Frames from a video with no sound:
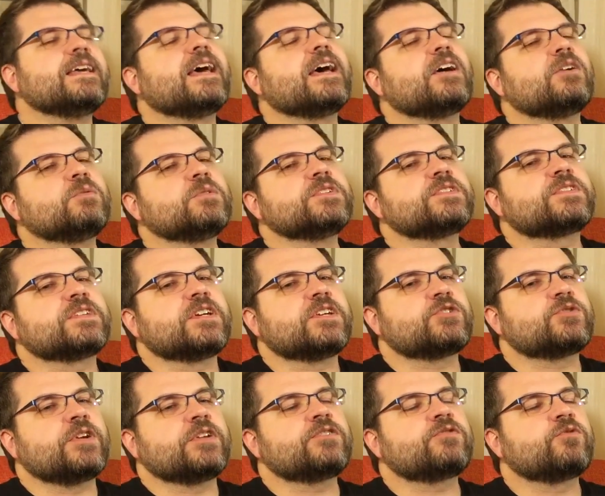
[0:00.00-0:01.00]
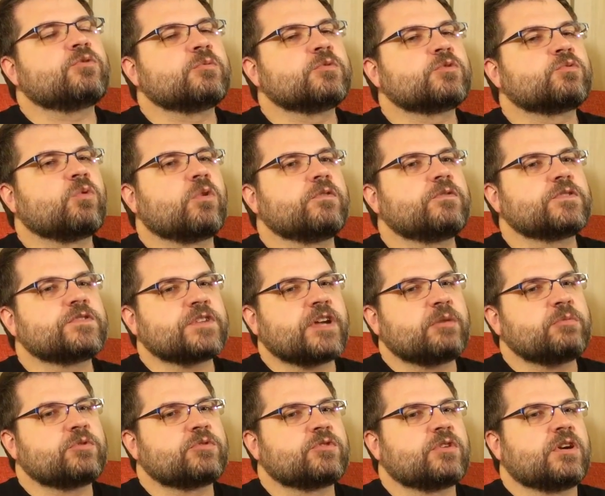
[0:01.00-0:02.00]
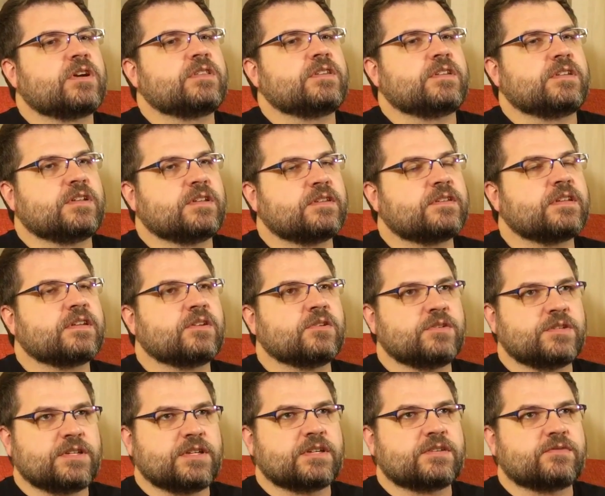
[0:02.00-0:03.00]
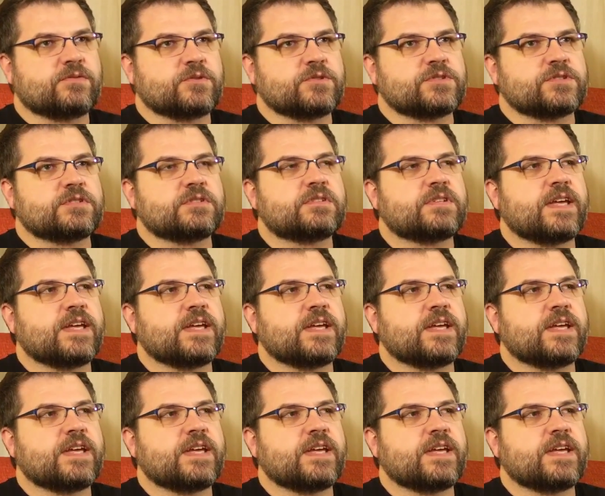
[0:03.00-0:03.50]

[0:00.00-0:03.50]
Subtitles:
Yeah, it was Transformers War for Cybertron, the Nintendo DS version.